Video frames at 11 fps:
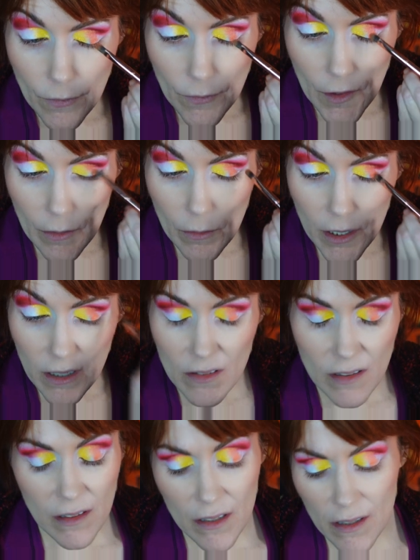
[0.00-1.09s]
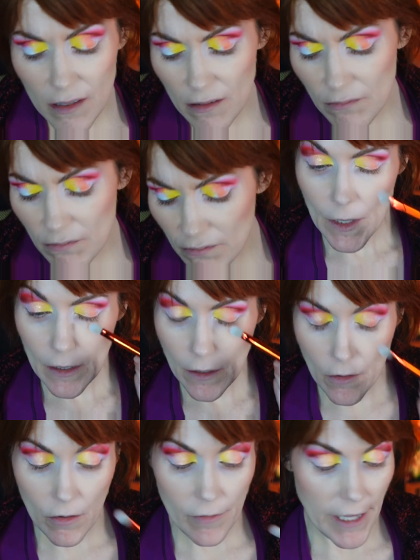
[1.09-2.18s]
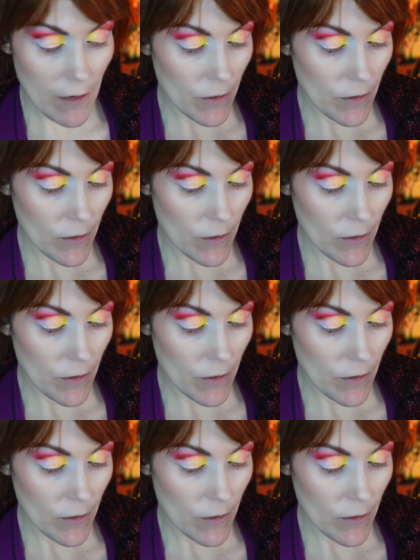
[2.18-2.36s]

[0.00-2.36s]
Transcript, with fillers: Do I wanna use this? I'm gonna go over that